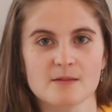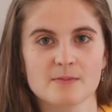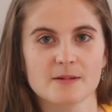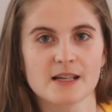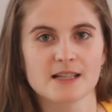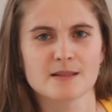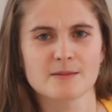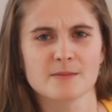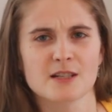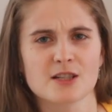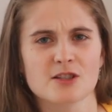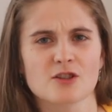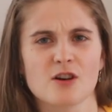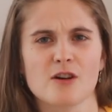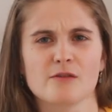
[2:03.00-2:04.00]
to play some
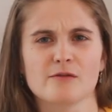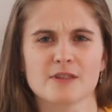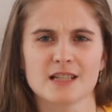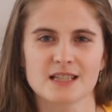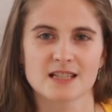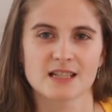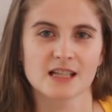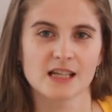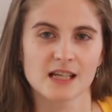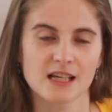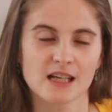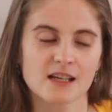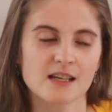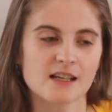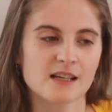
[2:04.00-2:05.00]
disc golf
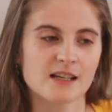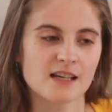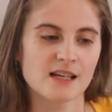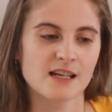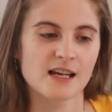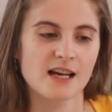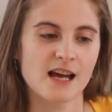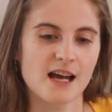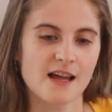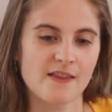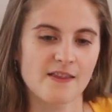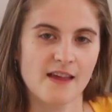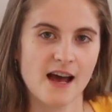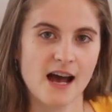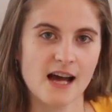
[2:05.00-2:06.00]
recently,
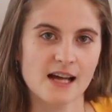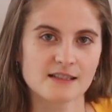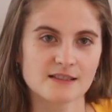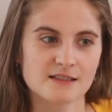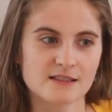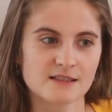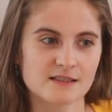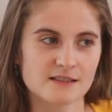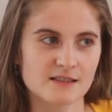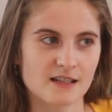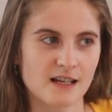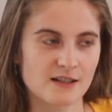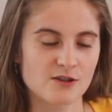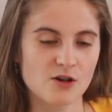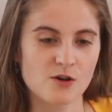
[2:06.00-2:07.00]
and that
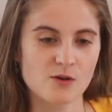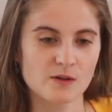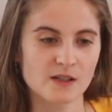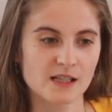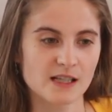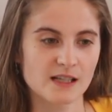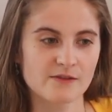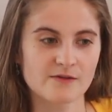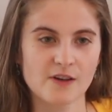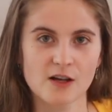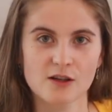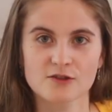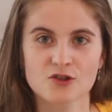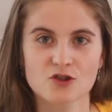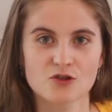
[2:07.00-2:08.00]
I totally
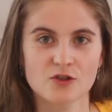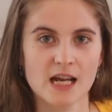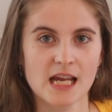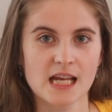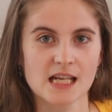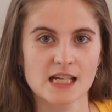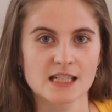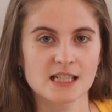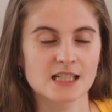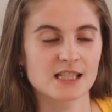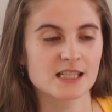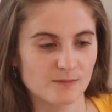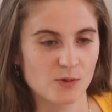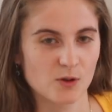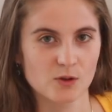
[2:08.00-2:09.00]
felt strained,
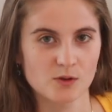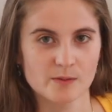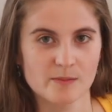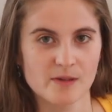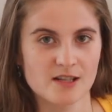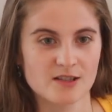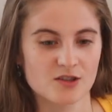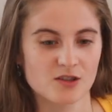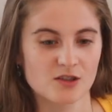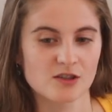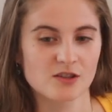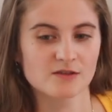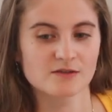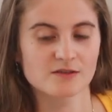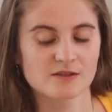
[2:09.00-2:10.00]
pulled a
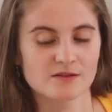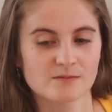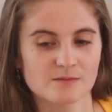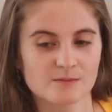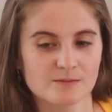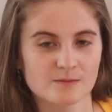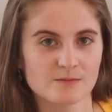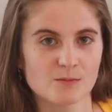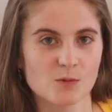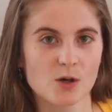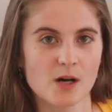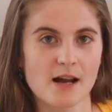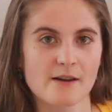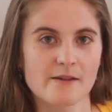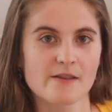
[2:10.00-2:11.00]
muscle, more
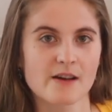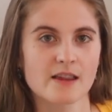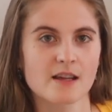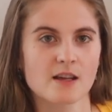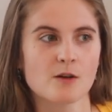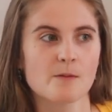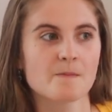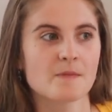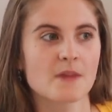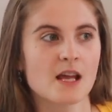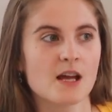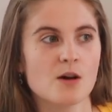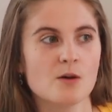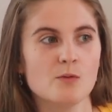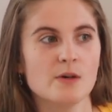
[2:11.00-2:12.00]
out of, I think,
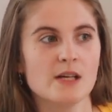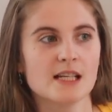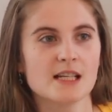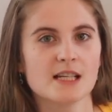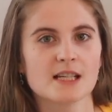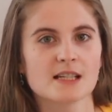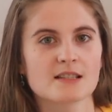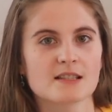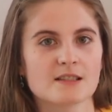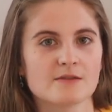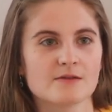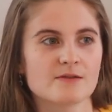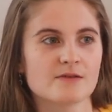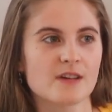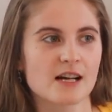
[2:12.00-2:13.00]
weakness of
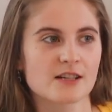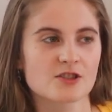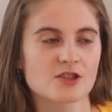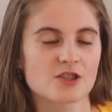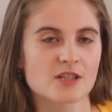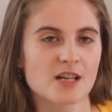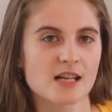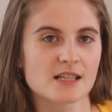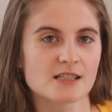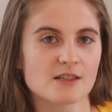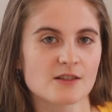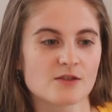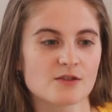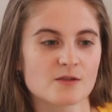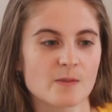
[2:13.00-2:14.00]
exercising
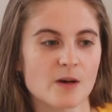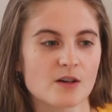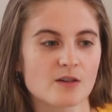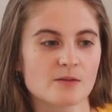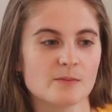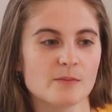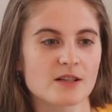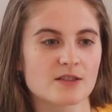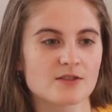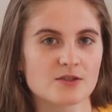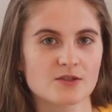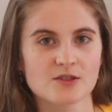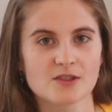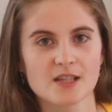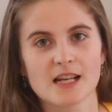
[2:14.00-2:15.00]
those
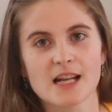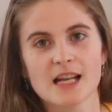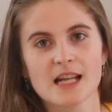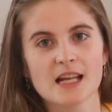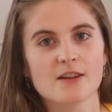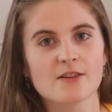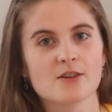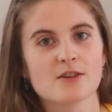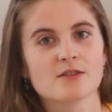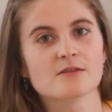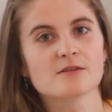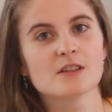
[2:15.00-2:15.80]
muscles than any other